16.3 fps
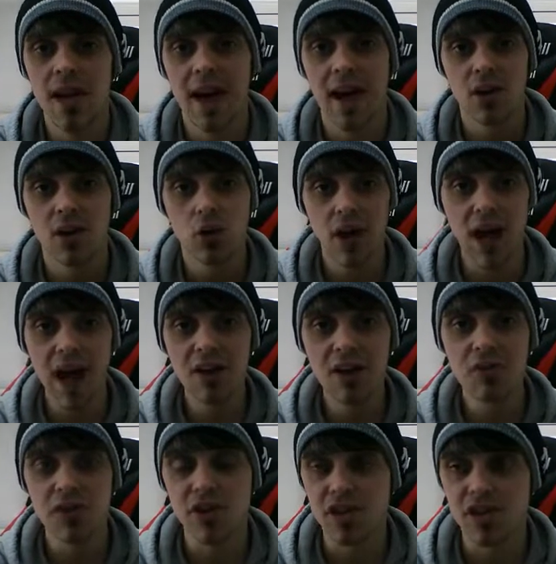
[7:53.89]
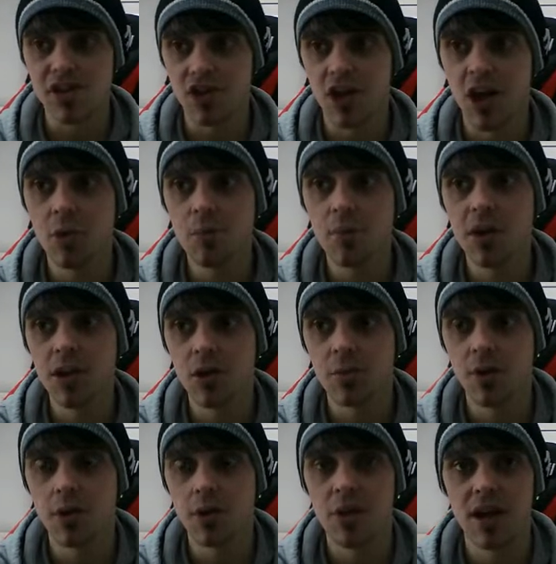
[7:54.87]
And on average, the company are
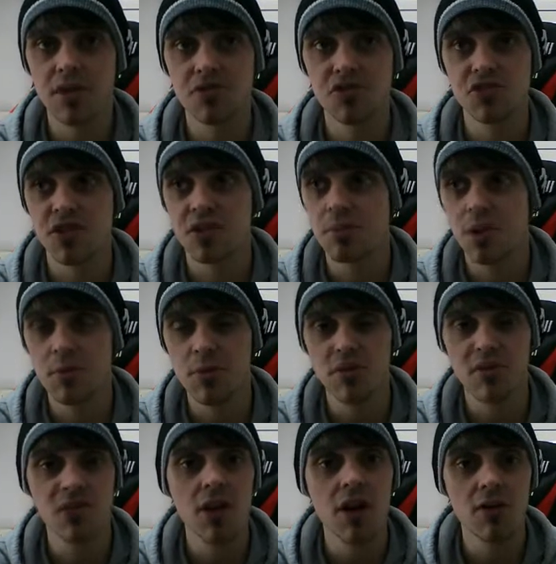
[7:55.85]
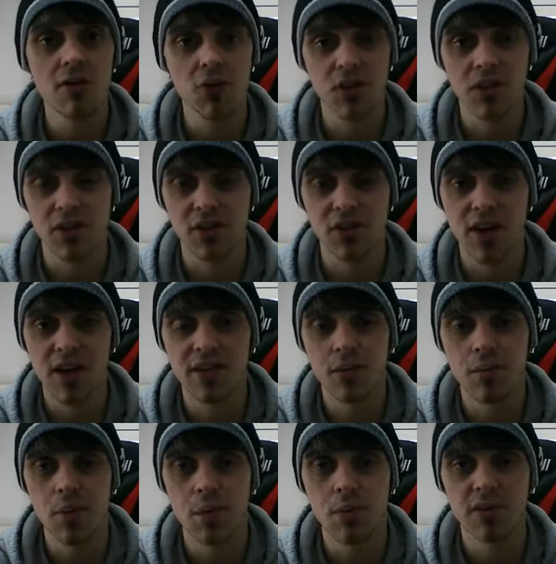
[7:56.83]
probably averaging maybe 5,000 or
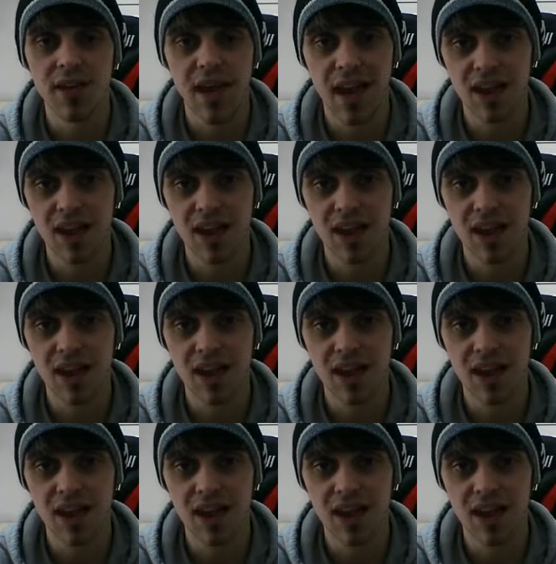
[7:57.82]
6,000 members